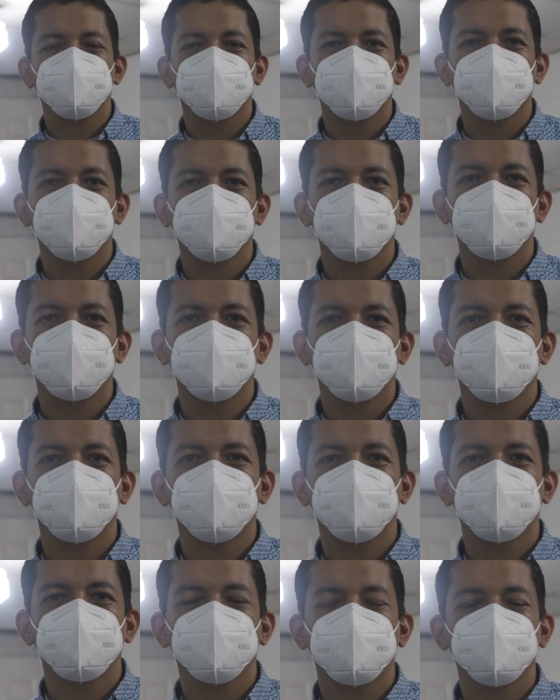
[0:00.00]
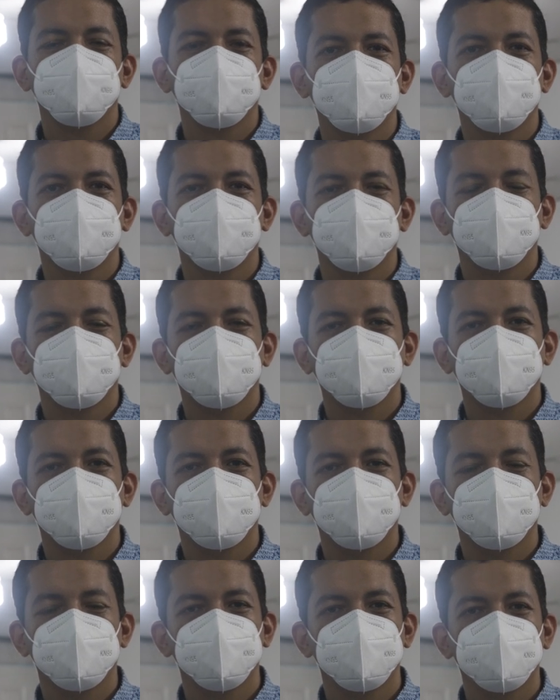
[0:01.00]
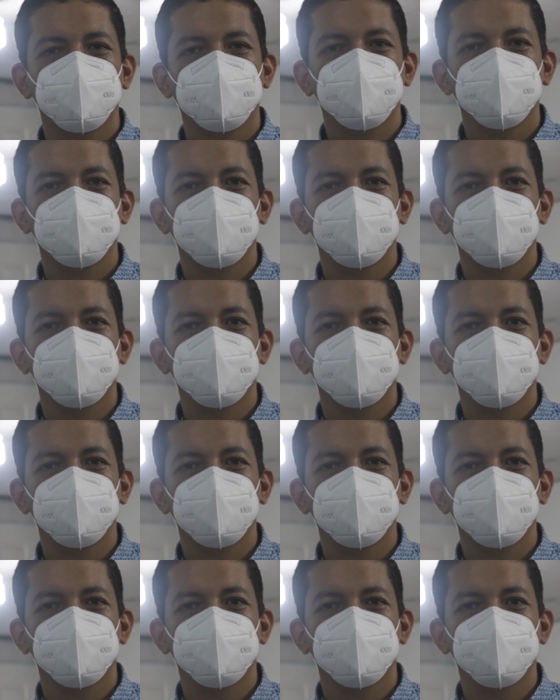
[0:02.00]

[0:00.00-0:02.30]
What impresses me about this so much is that you had the